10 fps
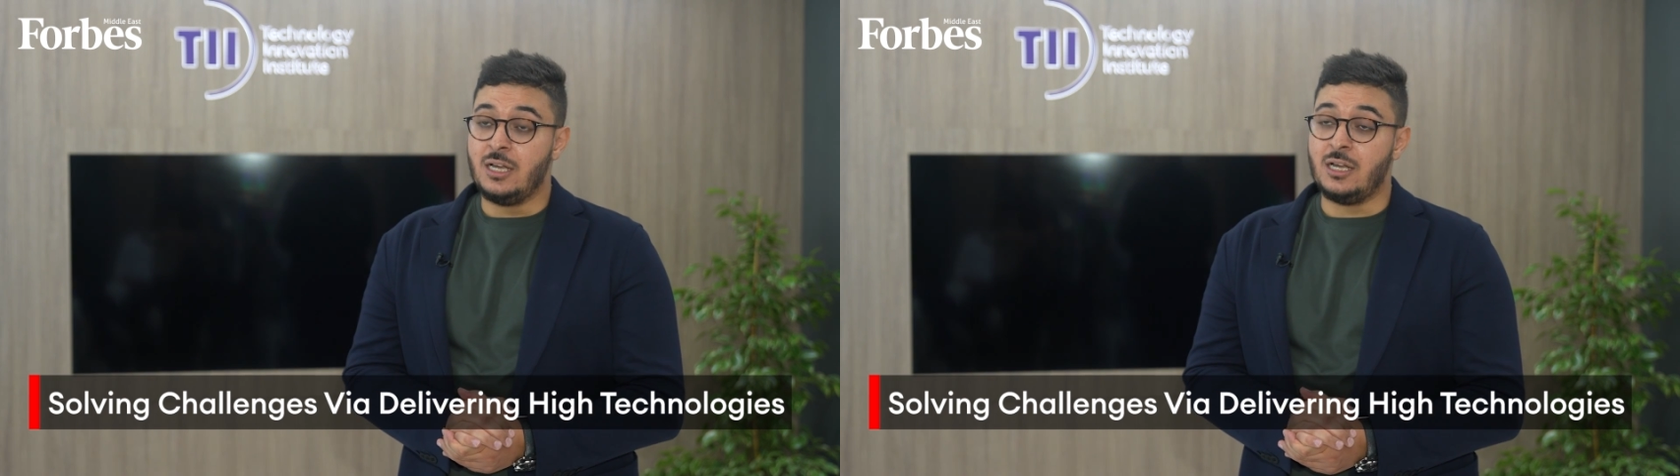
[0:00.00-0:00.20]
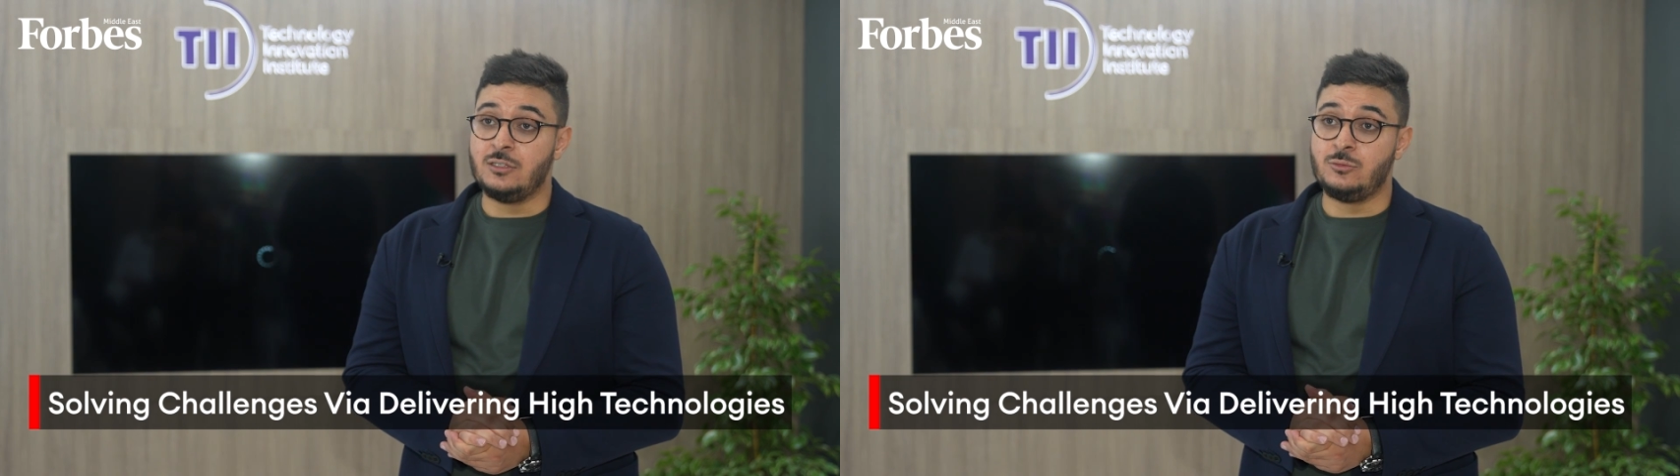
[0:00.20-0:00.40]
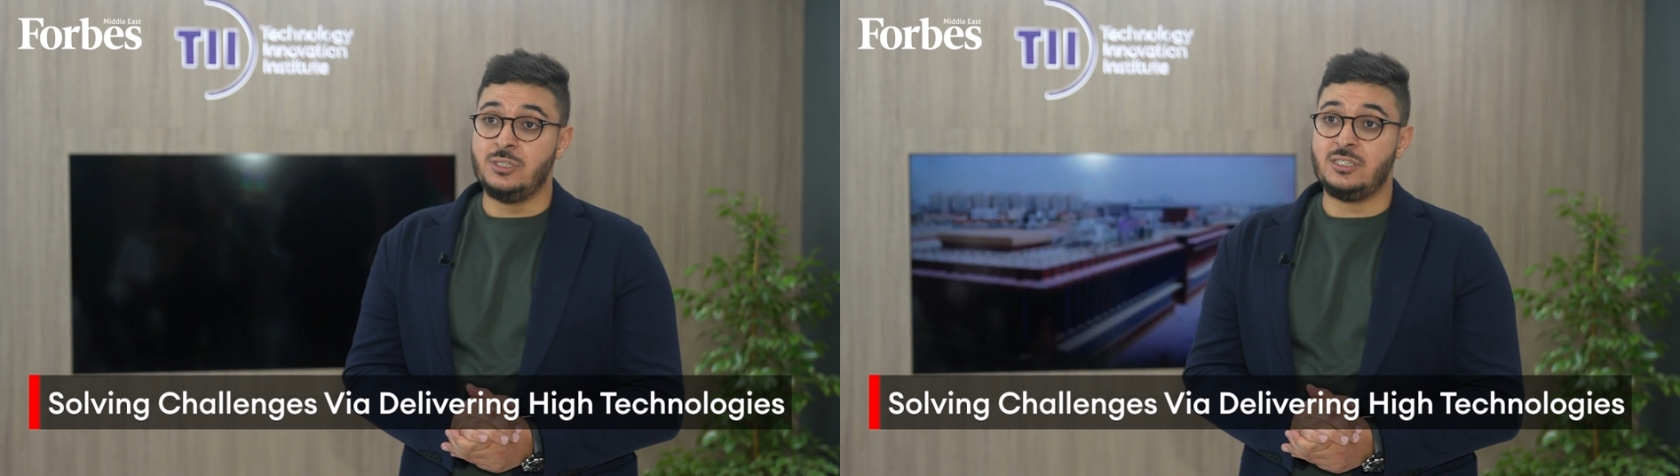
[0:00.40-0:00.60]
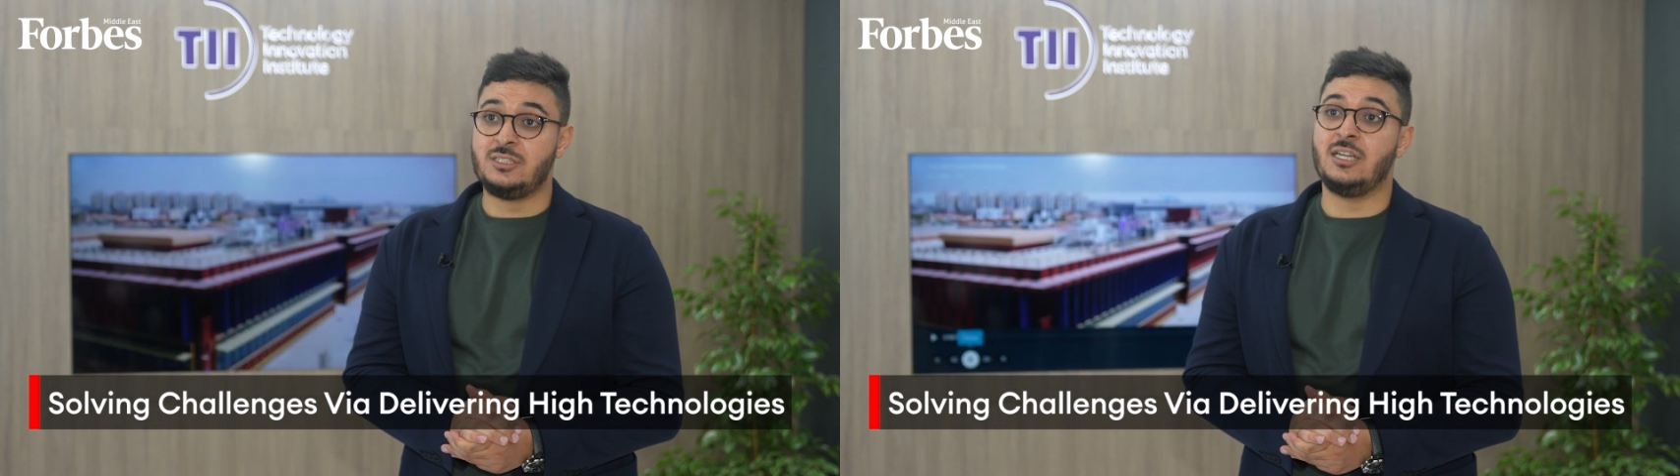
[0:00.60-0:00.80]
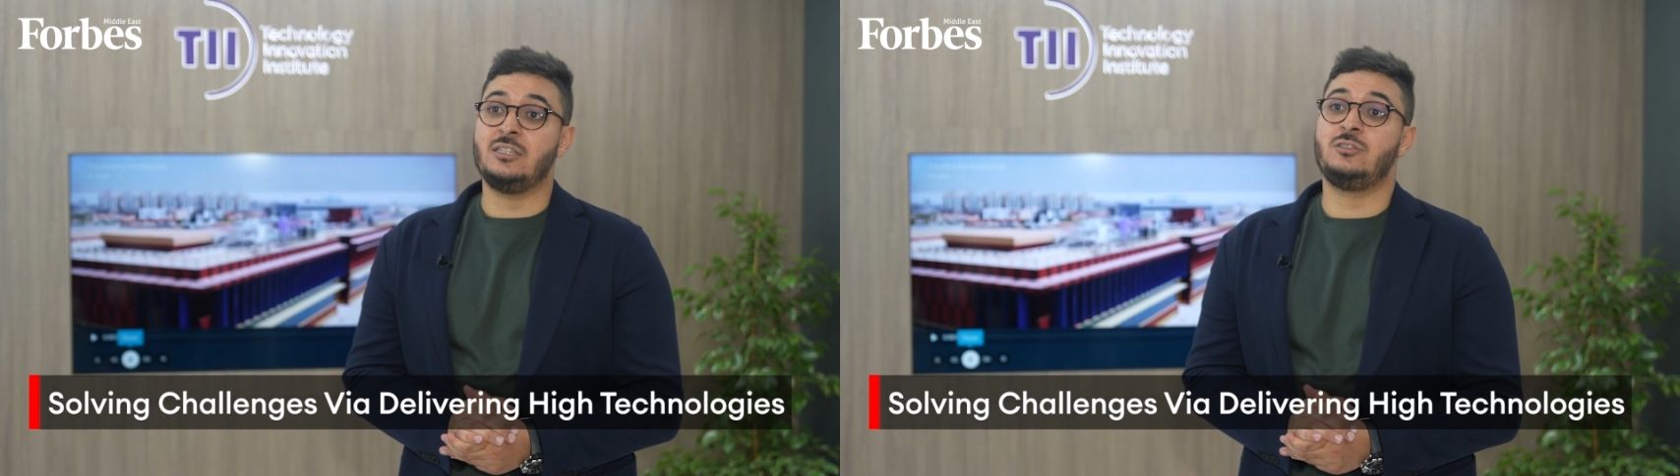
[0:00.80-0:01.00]
and we
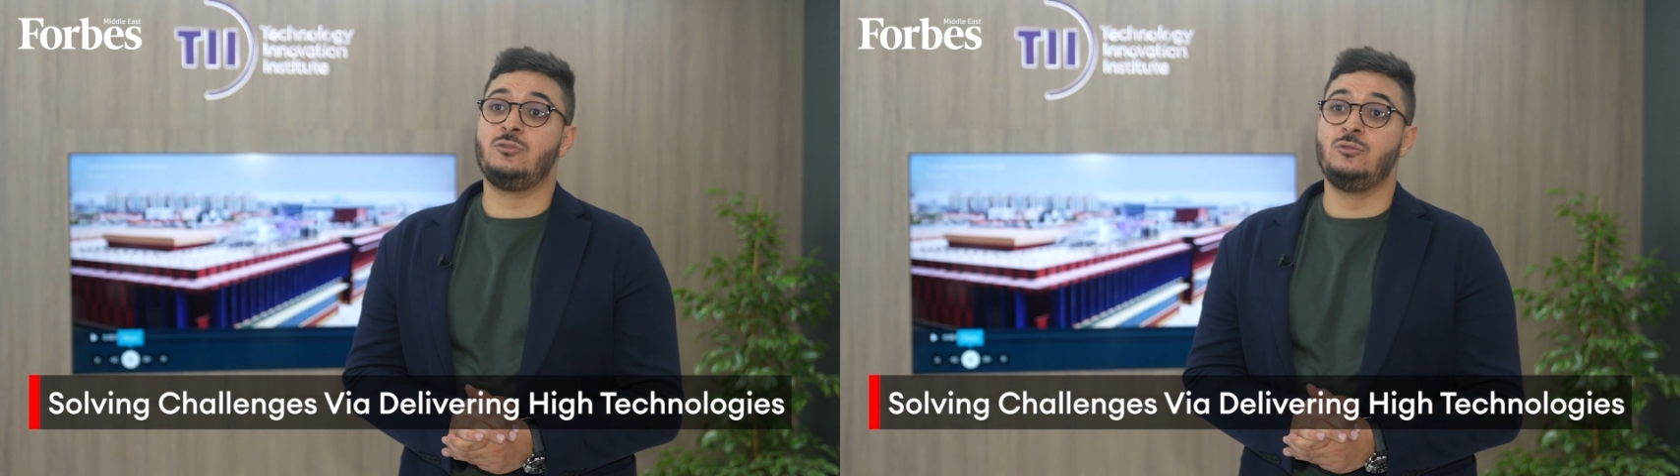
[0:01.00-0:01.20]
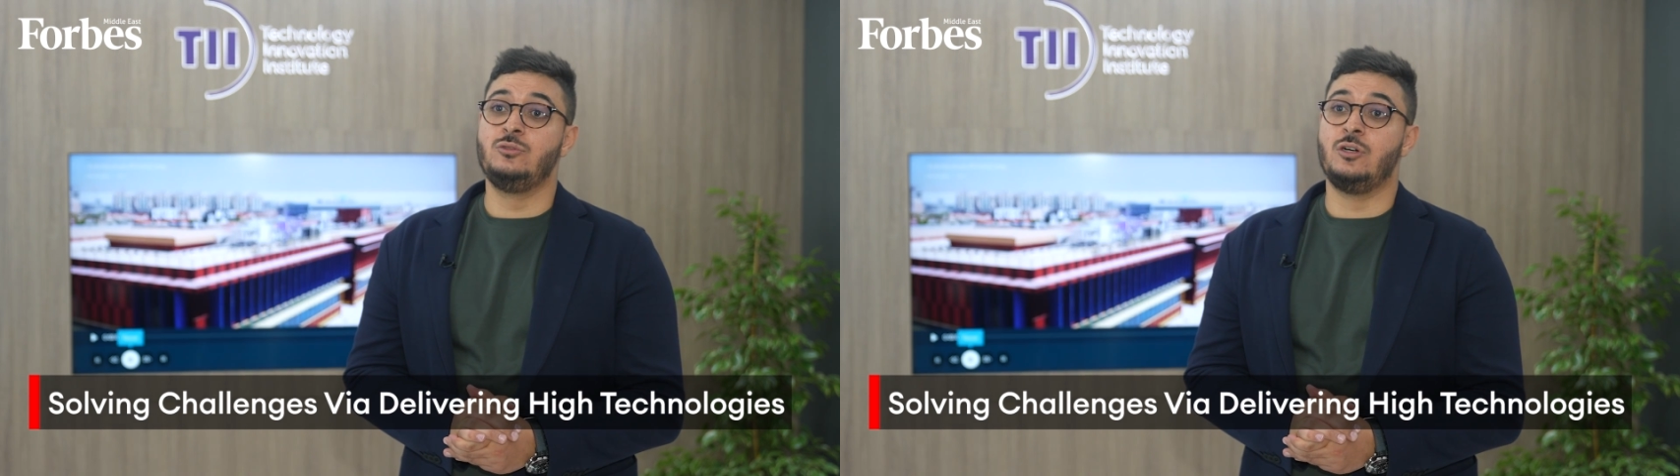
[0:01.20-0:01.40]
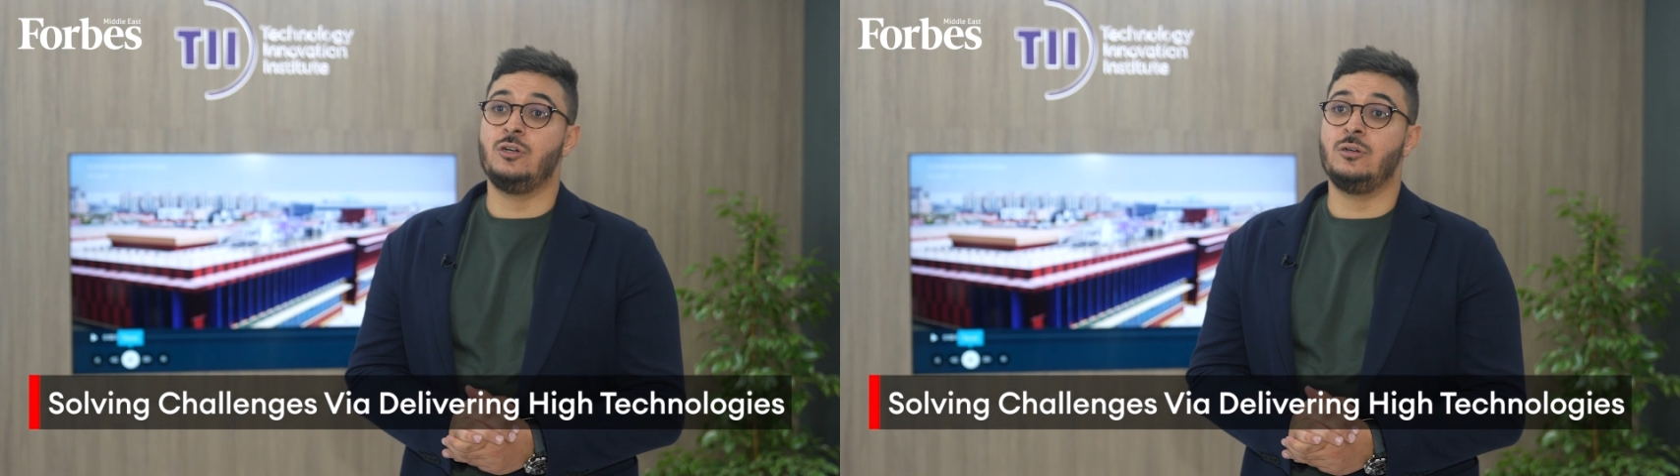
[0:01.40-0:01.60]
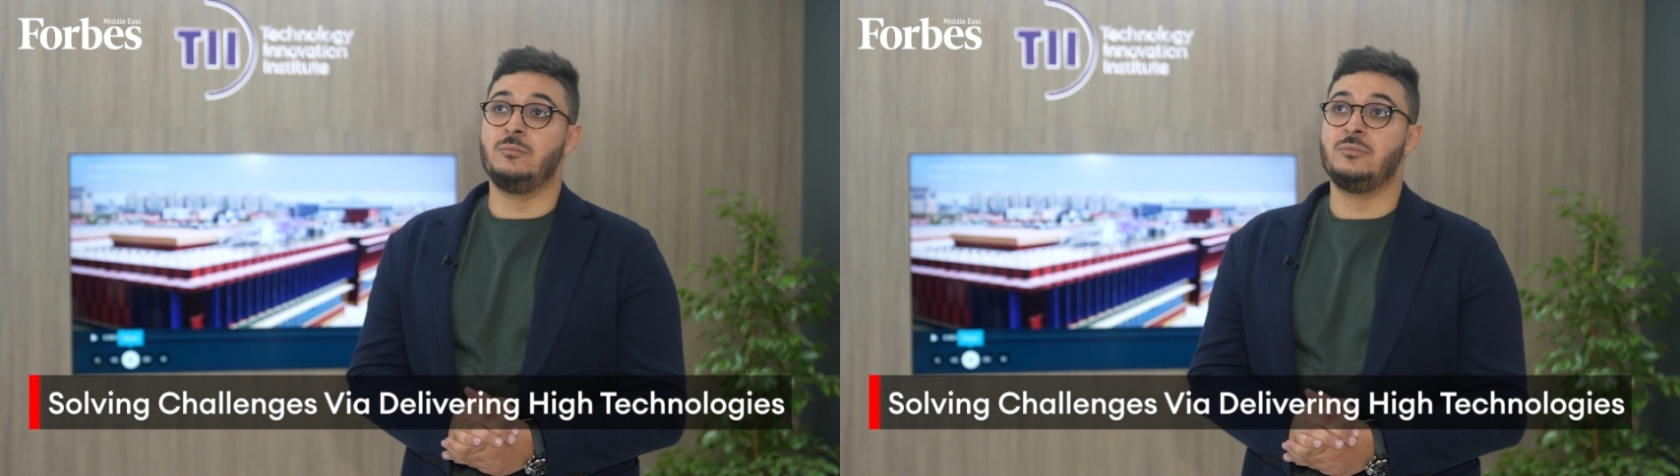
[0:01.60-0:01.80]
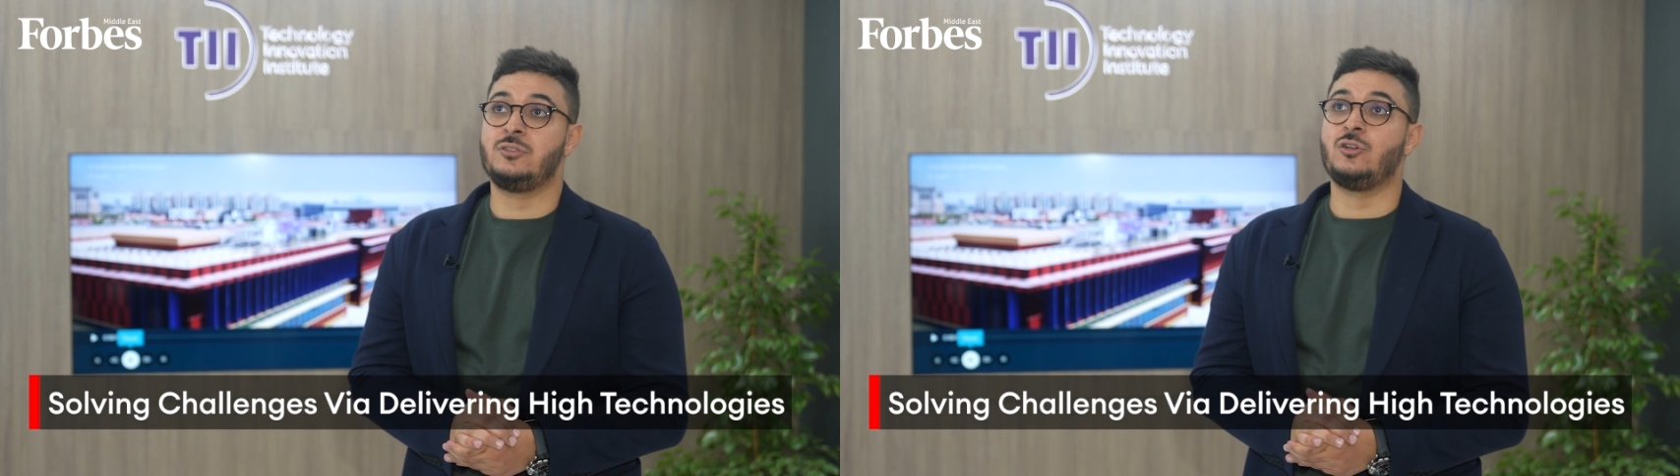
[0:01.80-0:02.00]
tend
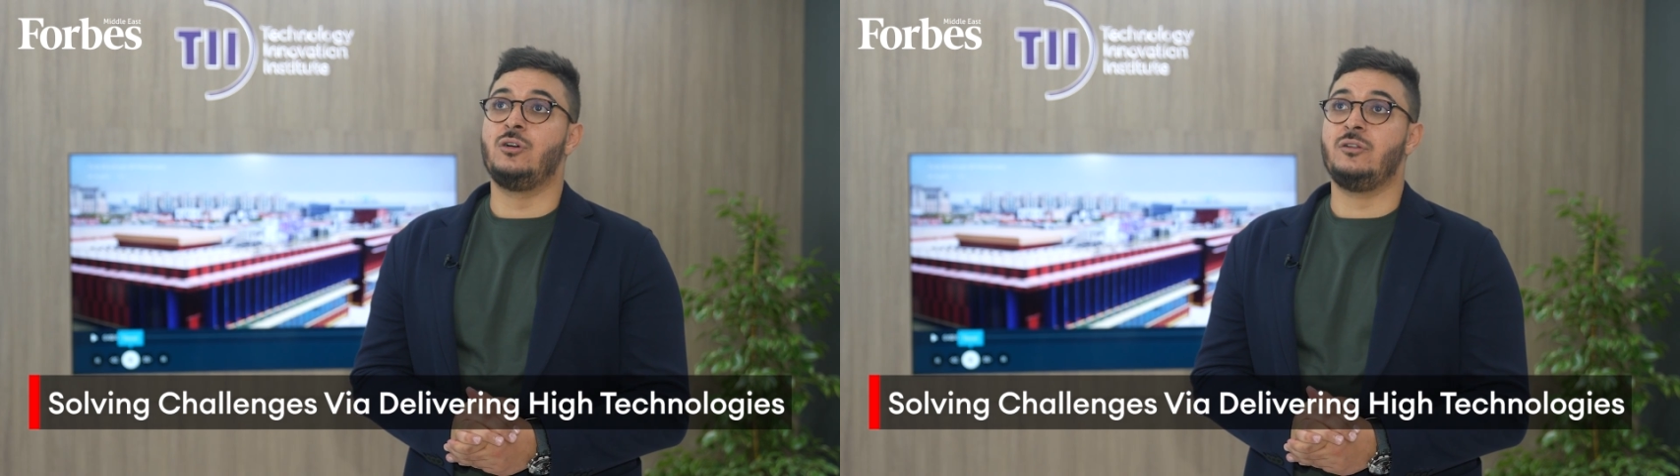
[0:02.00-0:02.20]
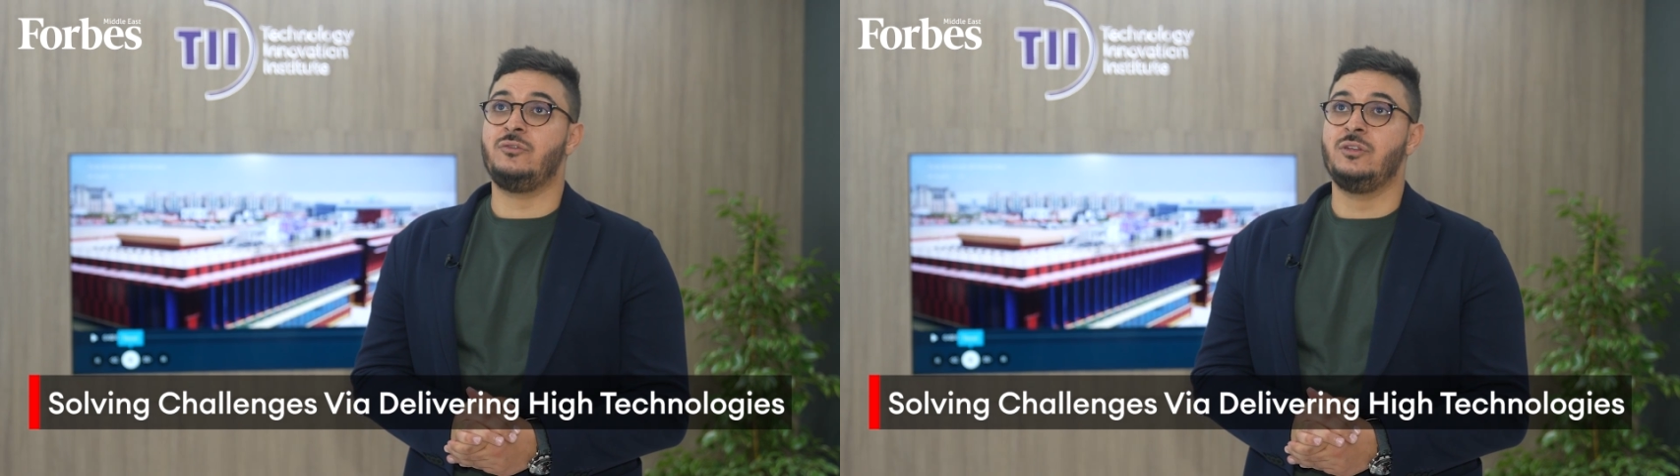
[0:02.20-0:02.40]
to solve